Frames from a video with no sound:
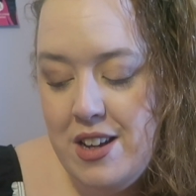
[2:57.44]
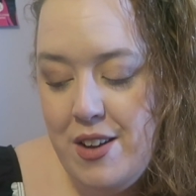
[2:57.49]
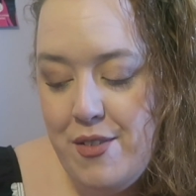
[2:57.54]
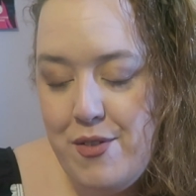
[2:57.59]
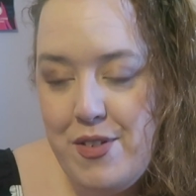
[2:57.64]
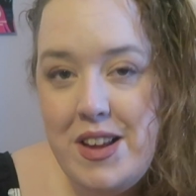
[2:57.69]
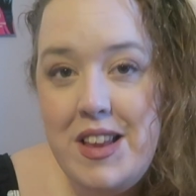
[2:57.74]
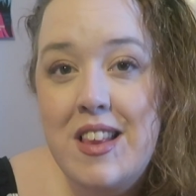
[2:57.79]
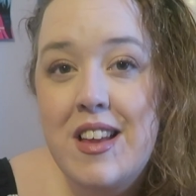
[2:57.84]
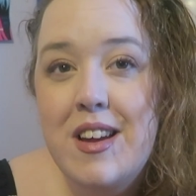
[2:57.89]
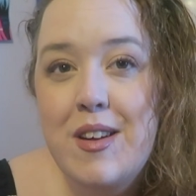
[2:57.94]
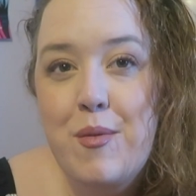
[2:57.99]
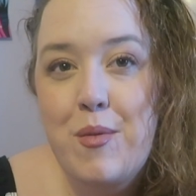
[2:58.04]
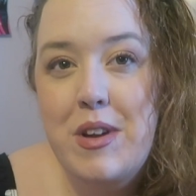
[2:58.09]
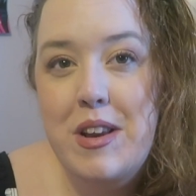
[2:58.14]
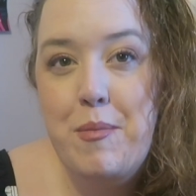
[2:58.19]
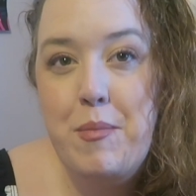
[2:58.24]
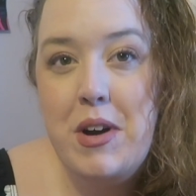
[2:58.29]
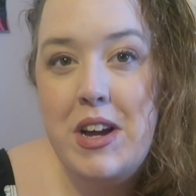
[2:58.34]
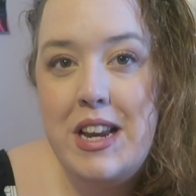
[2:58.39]
Feel like we
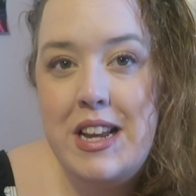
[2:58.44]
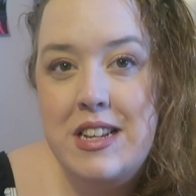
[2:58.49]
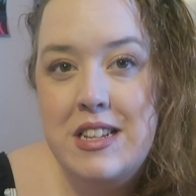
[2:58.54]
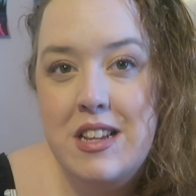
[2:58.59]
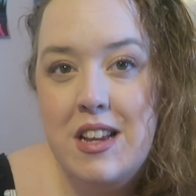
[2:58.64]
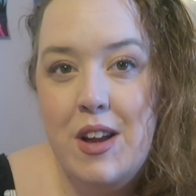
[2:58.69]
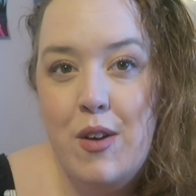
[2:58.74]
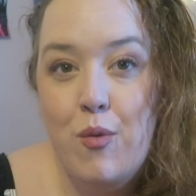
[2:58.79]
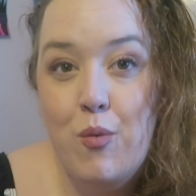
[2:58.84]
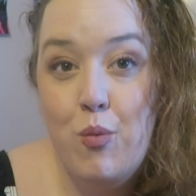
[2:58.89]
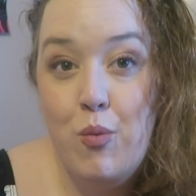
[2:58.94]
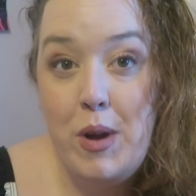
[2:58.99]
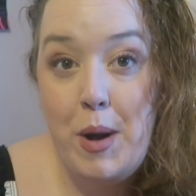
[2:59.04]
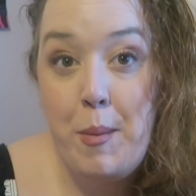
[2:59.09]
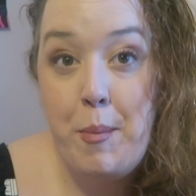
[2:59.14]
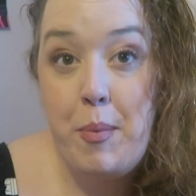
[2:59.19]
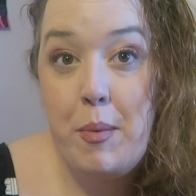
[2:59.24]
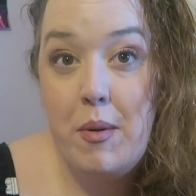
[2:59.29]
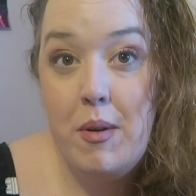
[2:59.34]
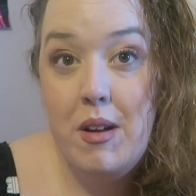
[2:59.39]
might need to like
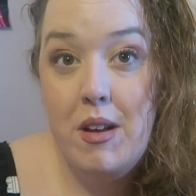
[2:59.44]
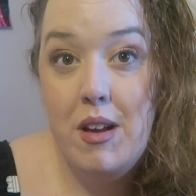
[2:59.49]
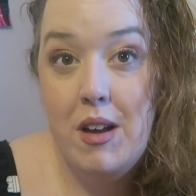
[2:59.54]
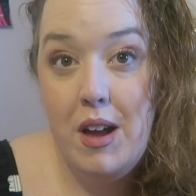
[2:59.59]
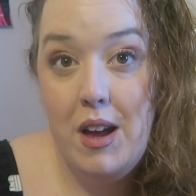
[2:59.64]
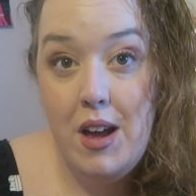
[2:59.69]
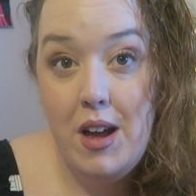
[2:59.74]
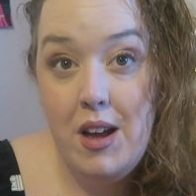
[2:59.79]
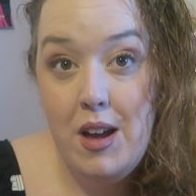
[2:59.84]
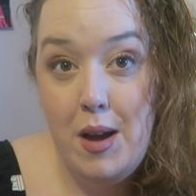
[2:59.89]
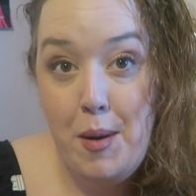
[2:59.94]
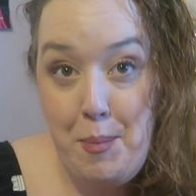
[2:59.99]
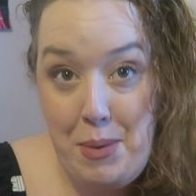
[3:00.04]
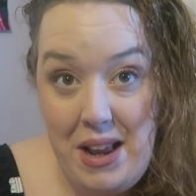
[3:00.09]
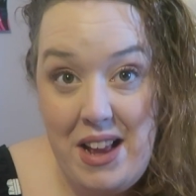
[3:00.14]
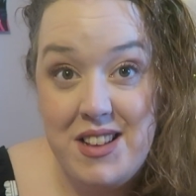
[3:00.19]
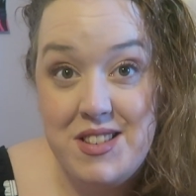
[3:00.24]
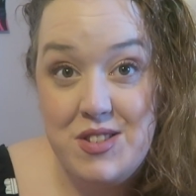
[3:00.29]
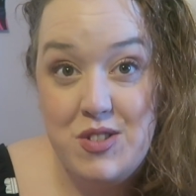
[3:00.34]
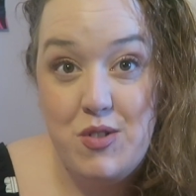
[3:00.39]
rip a
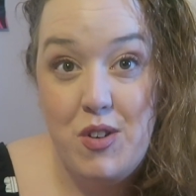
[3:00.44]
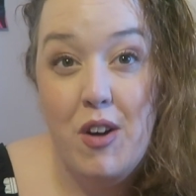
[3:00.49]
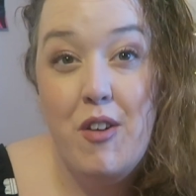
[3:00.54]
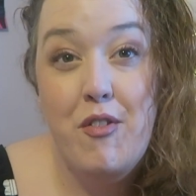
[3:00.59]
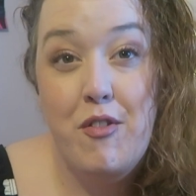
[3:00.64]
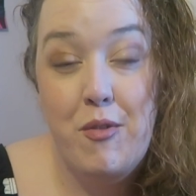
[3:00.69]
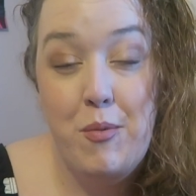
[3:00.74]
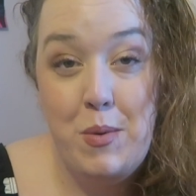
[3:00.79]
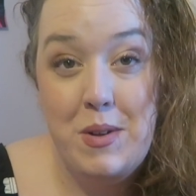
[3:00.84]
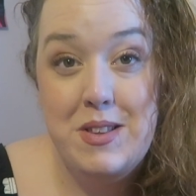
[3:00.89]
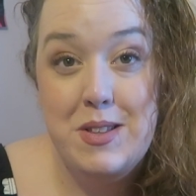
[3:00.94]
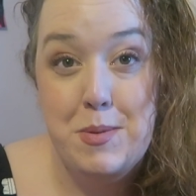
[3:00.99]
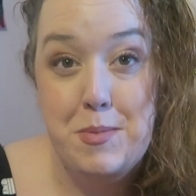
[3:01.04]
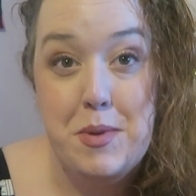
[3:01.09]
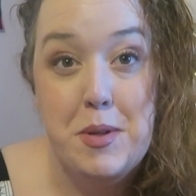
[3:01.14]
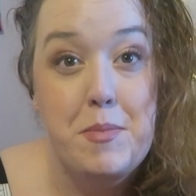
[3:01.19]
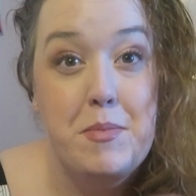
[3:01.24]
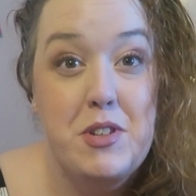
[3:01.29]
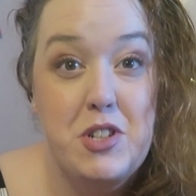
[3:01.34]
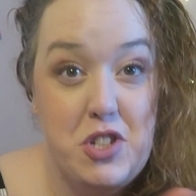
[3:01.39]
plaster off with some of
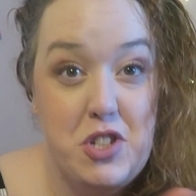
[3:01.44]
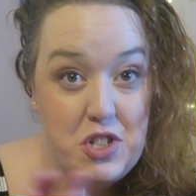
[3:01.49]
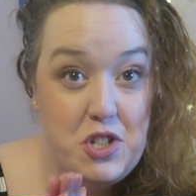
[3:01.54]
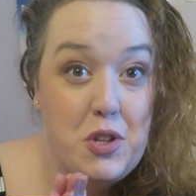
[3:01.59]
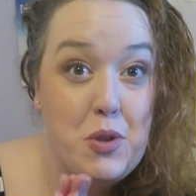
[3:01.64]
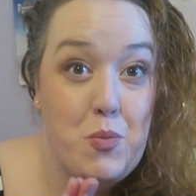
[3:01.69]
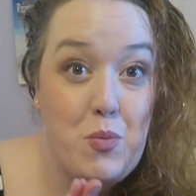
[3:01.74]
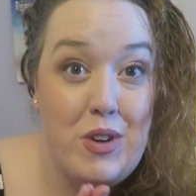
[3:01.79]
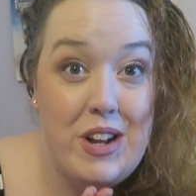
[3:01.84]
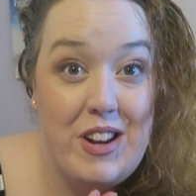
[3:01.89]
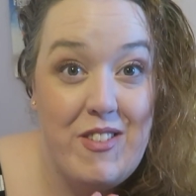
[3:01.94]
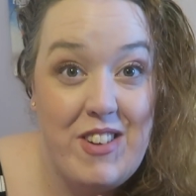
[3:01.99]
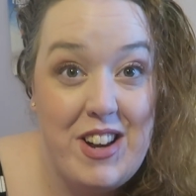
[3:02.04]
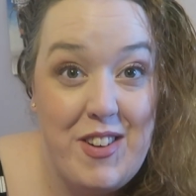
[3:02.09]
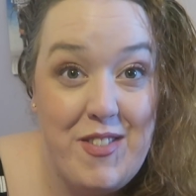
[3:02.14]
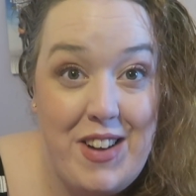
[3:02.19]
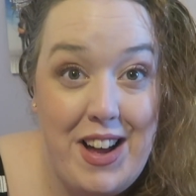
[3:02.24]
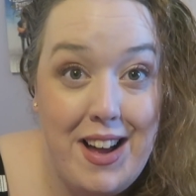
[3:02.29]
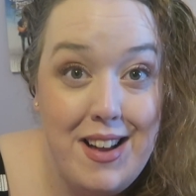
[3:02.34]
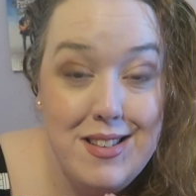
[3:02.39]
them and do them really, really
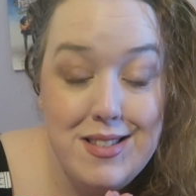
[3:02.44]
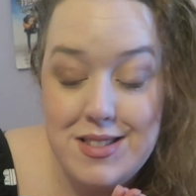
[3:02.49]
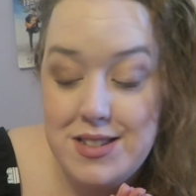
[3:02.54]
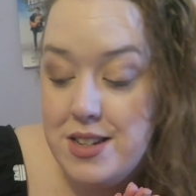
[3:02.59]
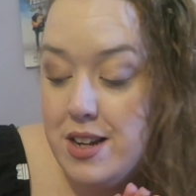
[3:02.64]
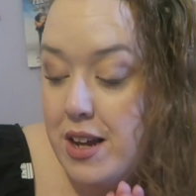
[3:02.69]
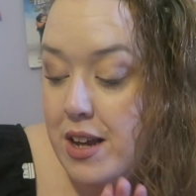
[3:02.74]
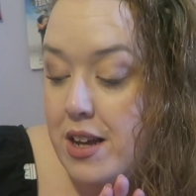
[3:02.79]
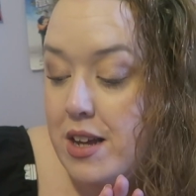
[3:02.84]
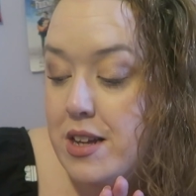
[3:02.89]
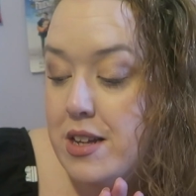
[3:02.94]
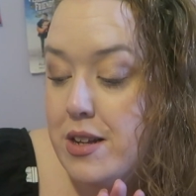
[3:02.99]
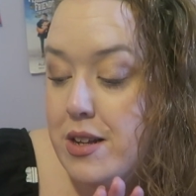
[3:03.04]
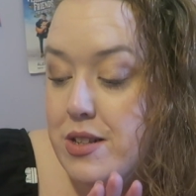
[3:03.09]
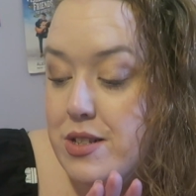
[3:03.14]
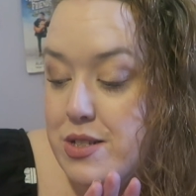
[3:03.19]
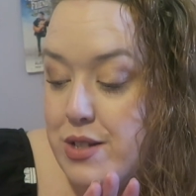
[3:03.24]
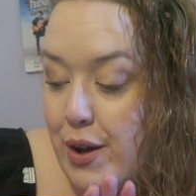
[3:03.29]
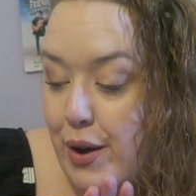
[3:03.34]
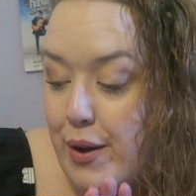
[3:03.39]
fast.
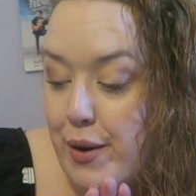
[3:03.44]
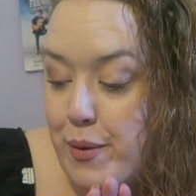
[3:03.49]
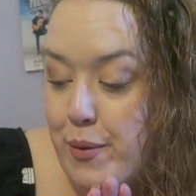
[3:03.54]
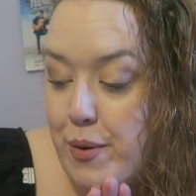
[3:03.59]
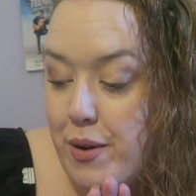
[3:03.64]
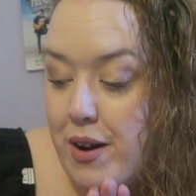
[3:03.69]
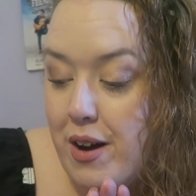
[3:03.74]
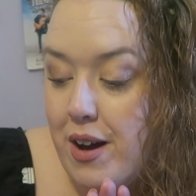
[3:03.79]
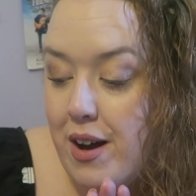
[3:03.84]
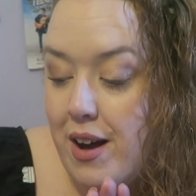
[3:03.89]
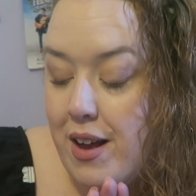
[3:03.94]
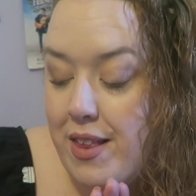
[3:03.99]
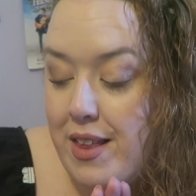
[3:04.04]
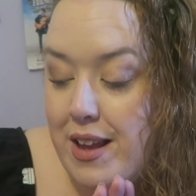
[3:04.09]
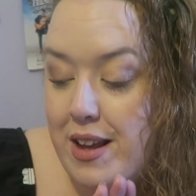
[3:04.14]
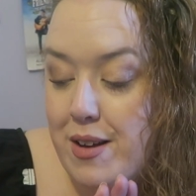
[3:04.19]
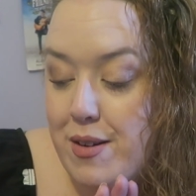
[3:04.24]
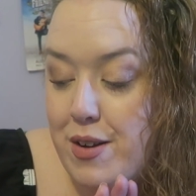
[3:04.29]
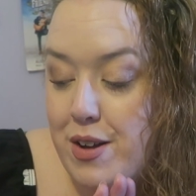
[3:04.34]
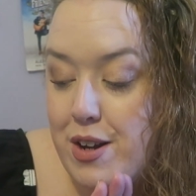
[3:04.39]
So I
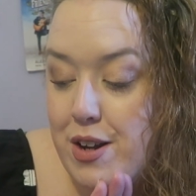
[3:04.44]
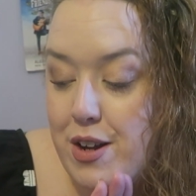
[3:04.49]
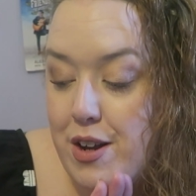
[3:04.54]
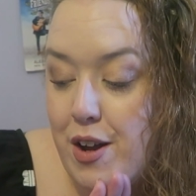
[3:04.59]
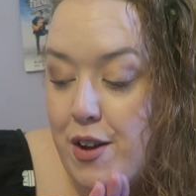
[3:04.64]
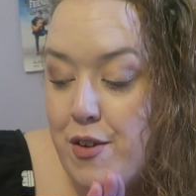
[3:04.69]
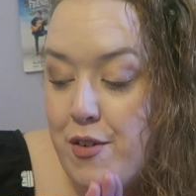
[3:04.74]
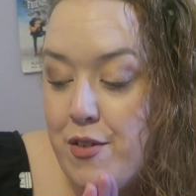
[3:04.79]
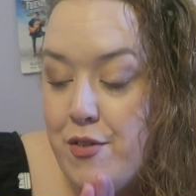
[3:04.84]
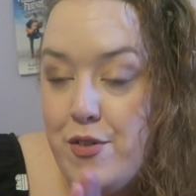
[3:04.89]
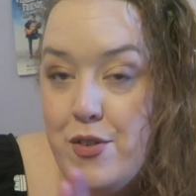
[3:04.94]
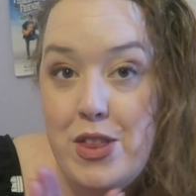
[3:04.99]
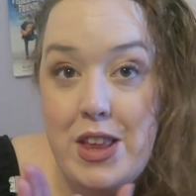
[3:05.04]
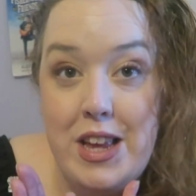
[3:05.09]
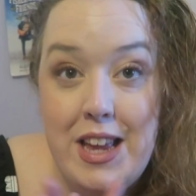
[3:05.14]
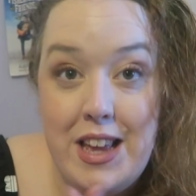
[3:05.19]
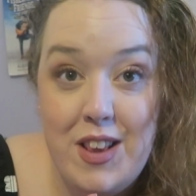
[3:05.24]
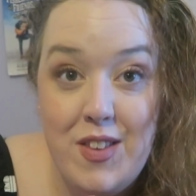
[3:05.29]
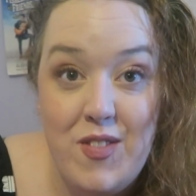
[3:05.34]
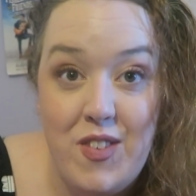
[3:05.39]
think I'm gonna go for the
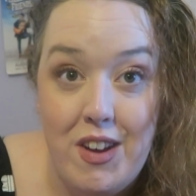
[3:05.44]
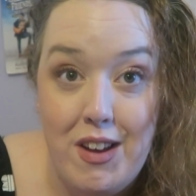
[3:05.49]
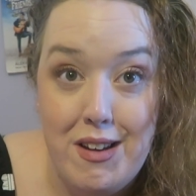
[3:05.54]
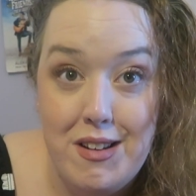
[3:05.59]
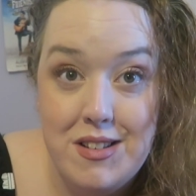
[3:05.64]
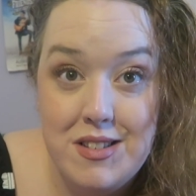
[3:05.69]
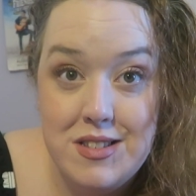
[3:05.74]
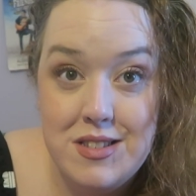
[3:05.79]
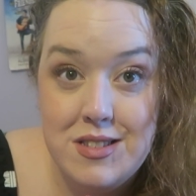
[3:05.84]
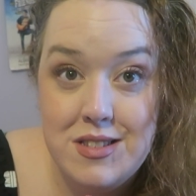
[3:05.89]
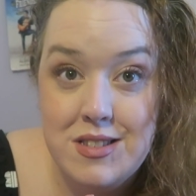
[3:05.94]
kiss first.